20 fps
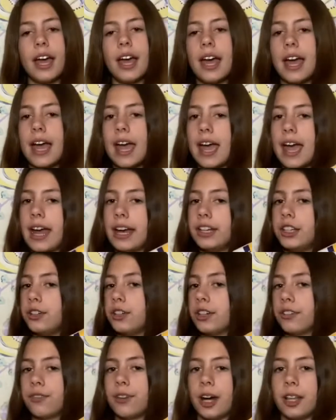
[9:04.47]
and
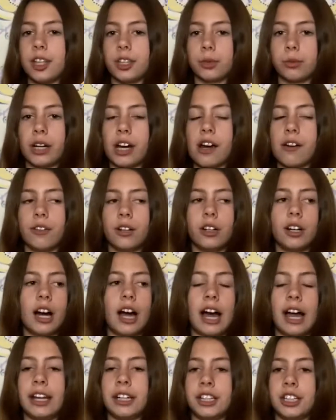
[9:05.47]
you can find this wherever.
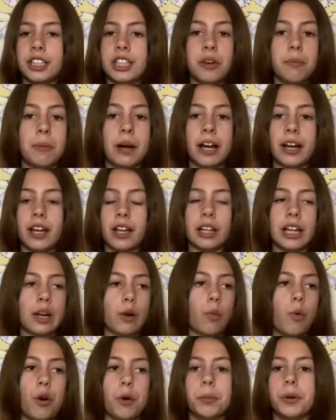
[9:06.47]
I just get mine at like
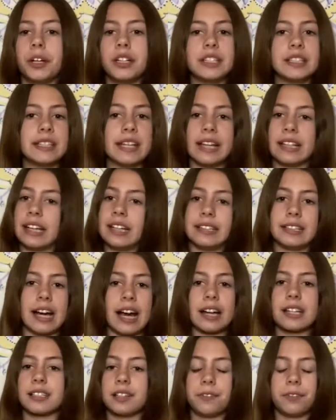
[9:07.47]
Walmart and State Line
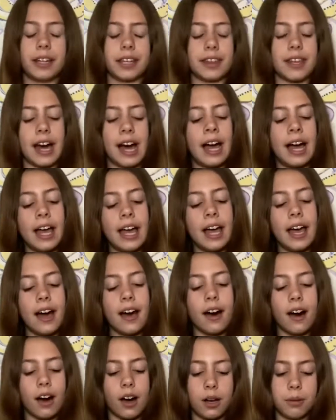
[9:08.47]
Tack, stuff like that.
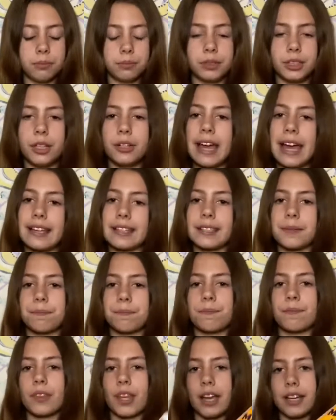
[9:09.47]
So yes,
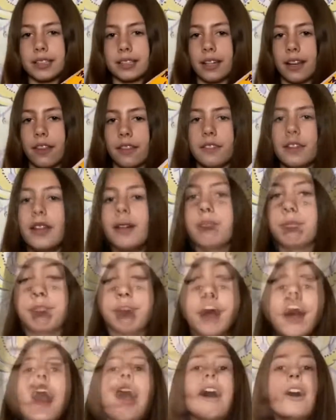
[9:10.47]
it's another thing.
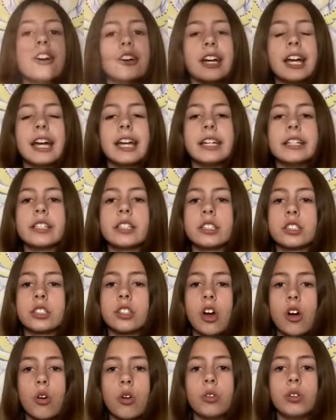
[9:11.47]
Okay,
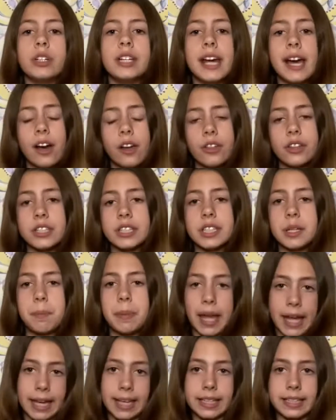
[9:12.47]
so now this
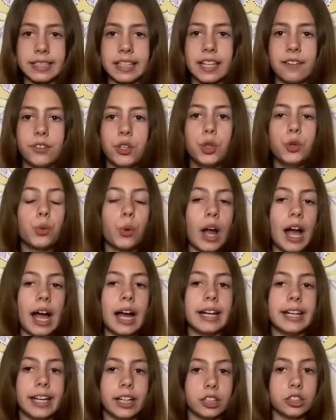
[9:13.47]
depends if you
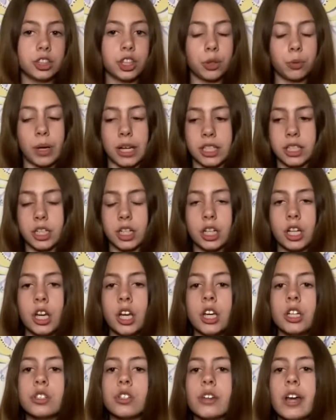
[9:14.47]
ride English or Western.
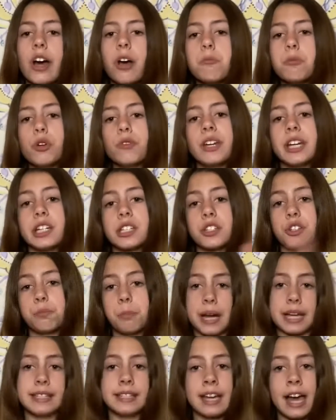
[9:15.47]
So now I'm moving into
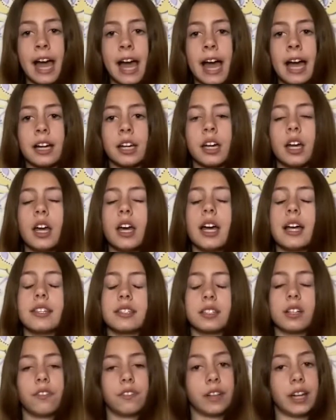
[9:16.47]
my tack and
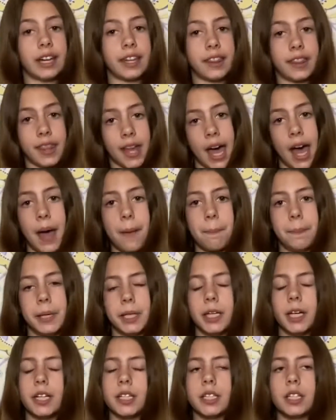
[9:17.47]
stuff like that
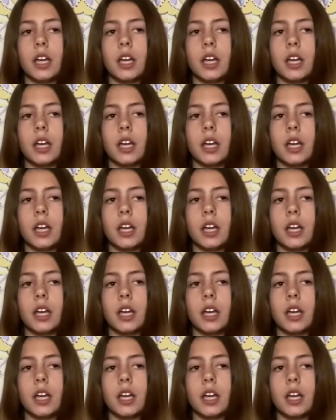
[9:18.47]
because